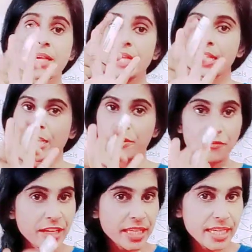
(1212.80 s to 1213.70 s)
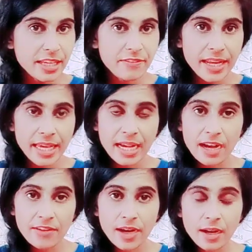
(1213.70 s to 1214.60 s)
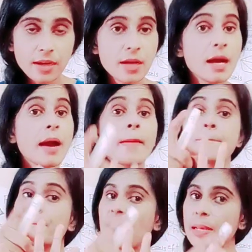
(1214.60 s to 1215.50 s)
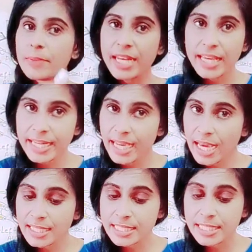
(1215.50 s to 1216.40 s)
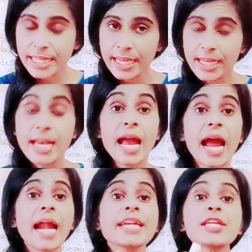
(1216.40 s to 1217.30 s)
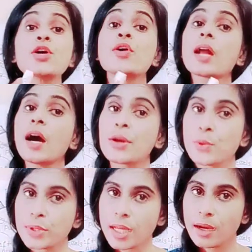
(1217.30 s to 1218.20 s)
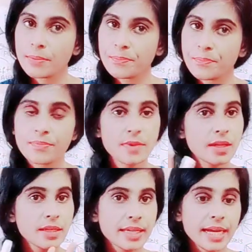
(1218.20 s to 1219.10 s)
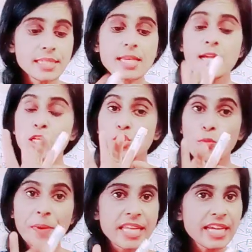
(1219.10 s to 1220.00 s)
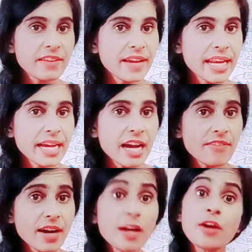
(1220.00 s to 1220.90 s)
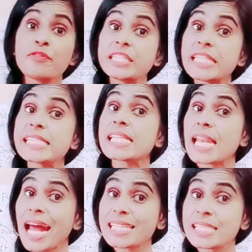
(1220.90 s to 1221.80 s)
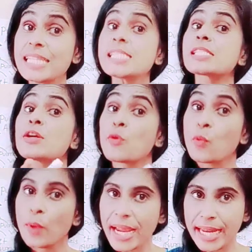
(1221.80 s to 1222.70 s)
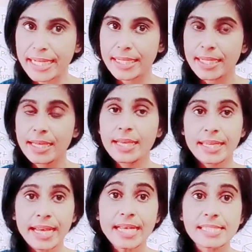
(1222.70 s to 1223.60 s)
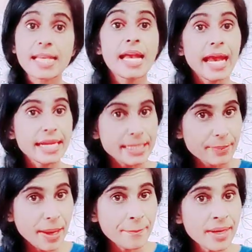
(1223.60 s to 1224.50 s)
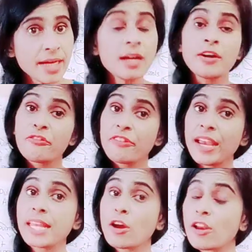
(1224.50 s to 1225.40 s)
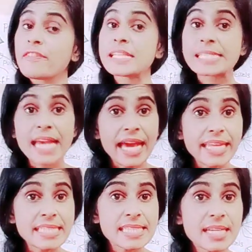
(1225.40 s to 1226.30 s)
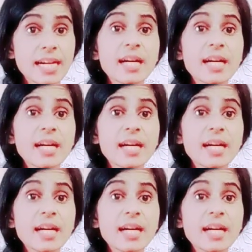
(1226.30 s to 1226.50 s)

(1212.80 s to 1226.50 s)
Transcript: inferior vena cava, pulmonary artery and your aorta. Yes, superior vena cava, which is the largest vein. Yes, and remember, vein always carries the